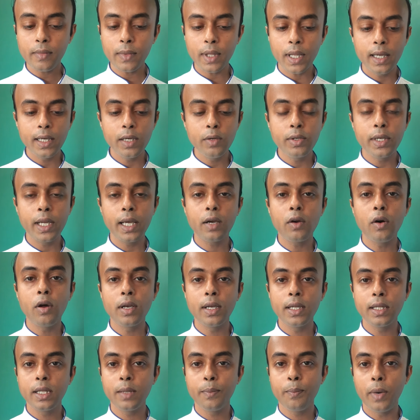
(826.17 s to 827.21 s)
and you take
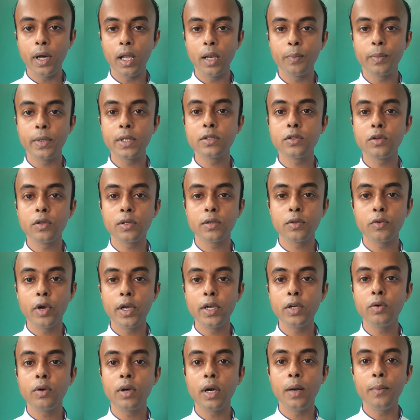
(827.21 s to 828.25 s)
only the pulp, is
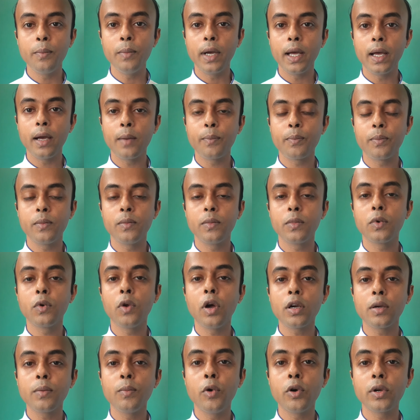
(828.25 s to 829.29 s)
going to come
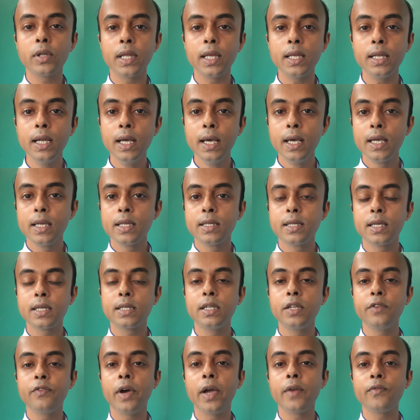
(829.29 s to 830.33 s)
not more than
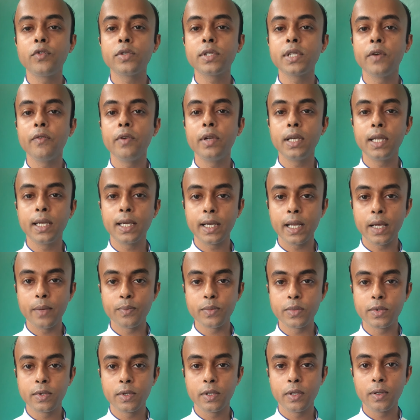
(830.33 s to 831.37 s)
65 to 70
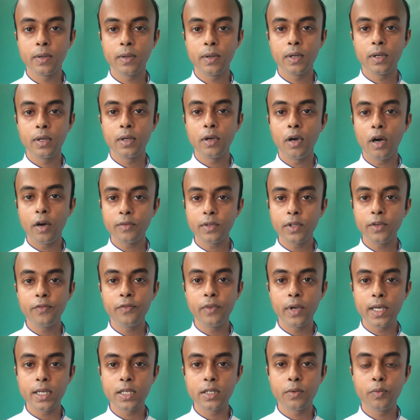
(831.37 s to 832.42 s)
grams of the
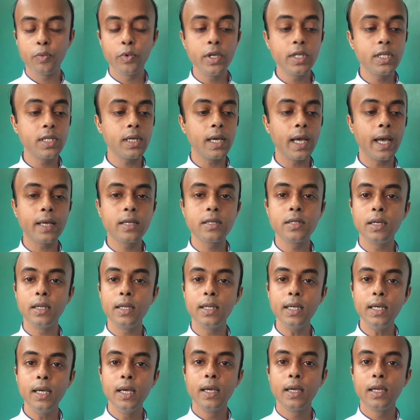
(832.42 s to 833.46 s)
flesh, which
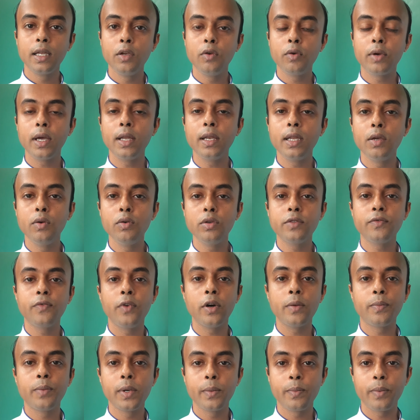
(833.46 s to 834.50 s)
actually you can use
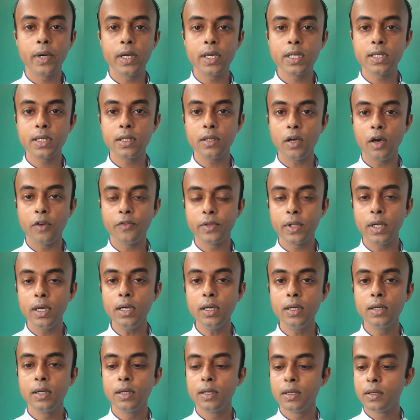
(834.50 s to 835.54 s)
for preparation of
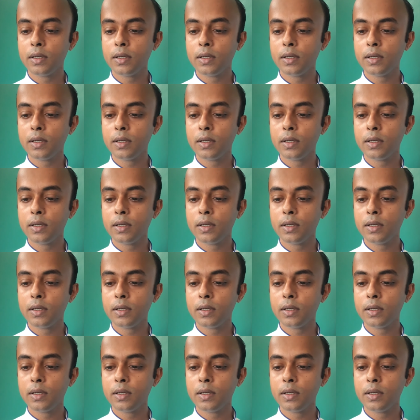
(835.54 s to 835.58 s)
the